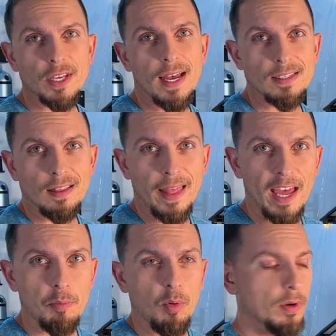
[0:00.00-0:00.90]
has a LAN
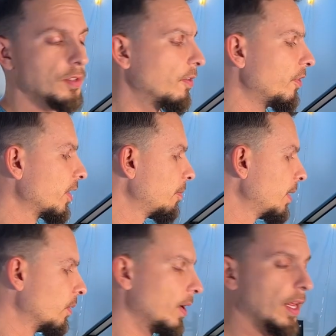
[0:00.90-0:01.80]
port, so if you're gonna be
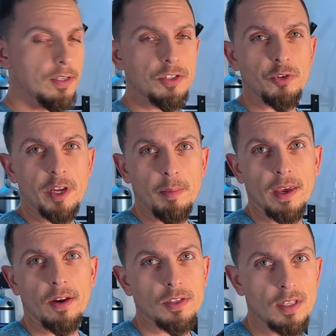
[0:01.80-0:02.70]
doing any
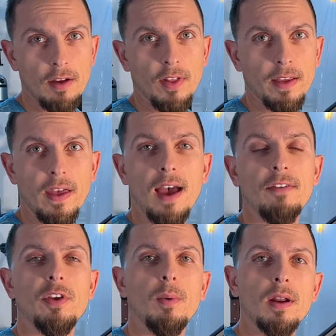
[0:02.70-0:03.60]
streaming or stuff like that, if
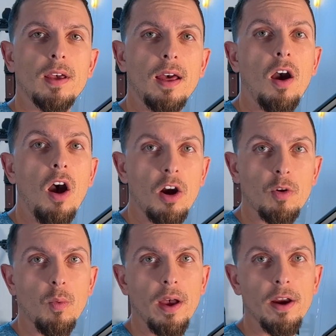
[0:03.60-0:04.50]
you wanna kind of
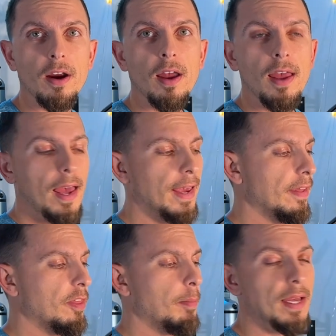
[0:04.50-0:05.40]
hardwire and get
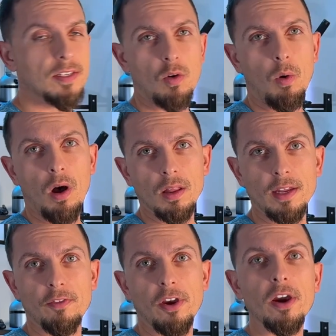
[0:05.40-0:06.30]
the best quality
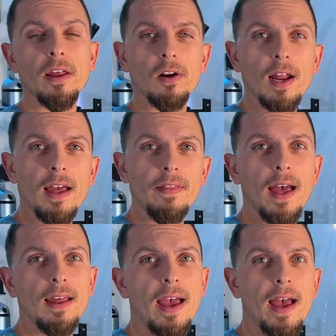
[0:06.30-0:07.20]
for your internet,
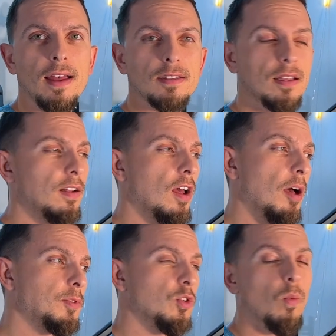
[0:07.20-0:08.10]
that has an up
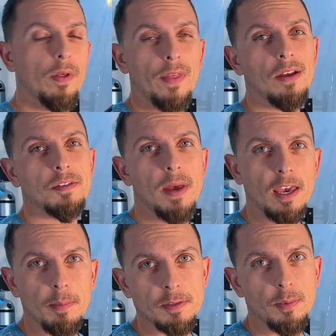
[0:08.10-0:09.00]
to 1000
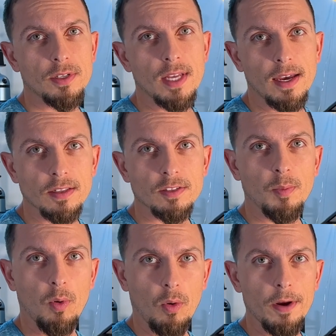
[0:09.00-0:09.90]
megabits per second
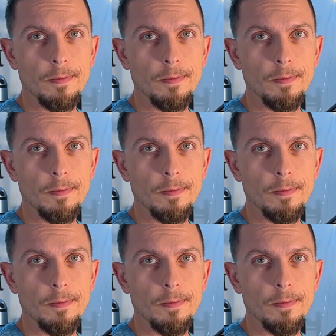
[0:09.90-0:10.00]
support.